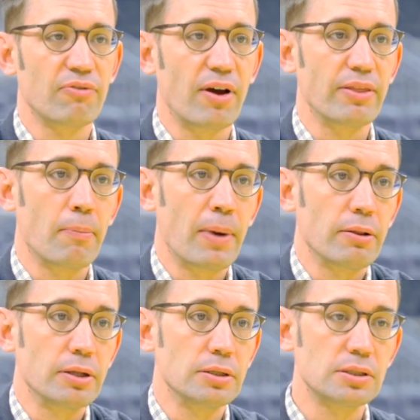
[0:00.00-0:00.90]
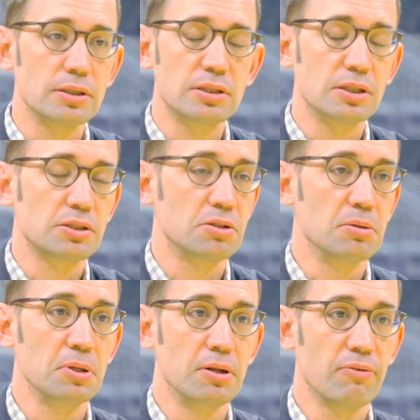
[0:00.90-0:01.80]
to find that balance. It's
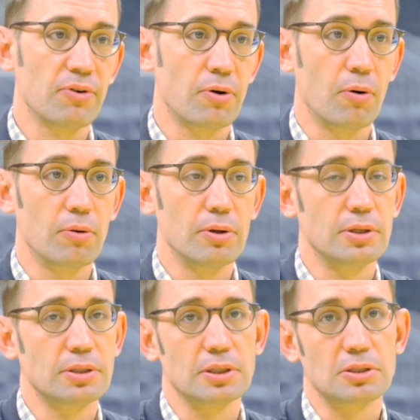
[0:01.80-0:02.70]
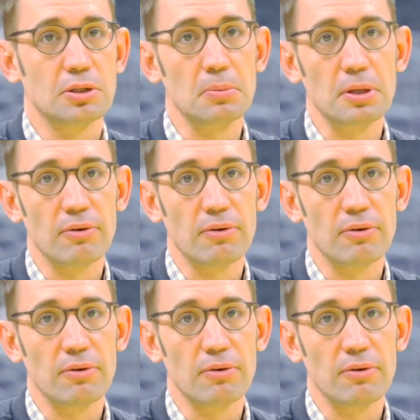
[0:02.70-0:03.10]
extremely difficult. It's extremely